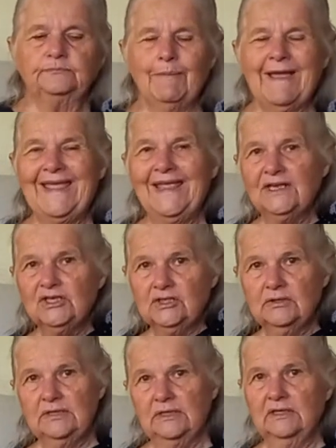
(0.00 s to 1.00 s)
By
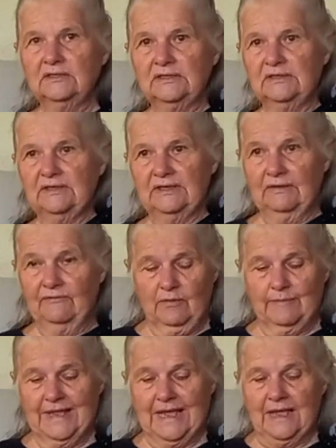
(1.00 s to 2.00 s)
excluding it
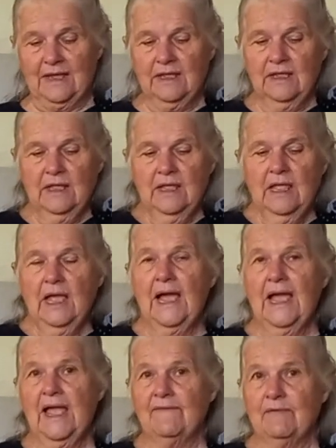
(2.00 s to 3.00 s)
from here,
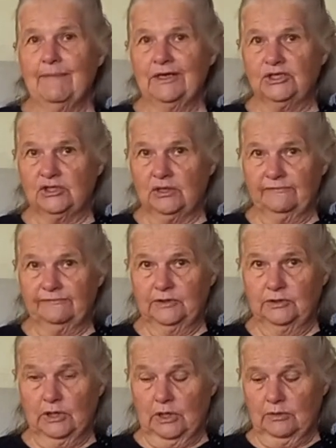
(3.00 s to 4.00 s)
I have a much
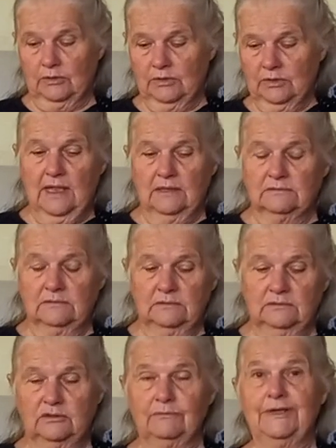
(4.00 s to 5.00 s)
softer dough, and
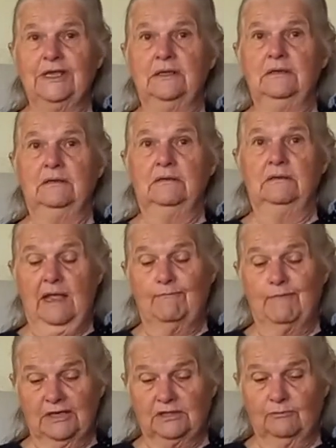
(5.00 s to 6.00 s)
to me, a
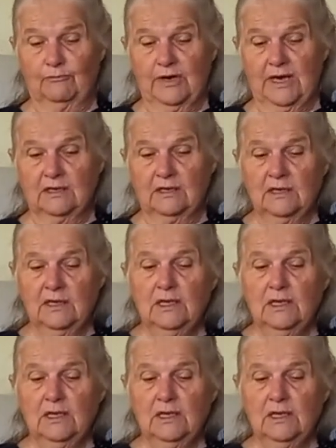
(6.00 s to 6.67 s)
better bread.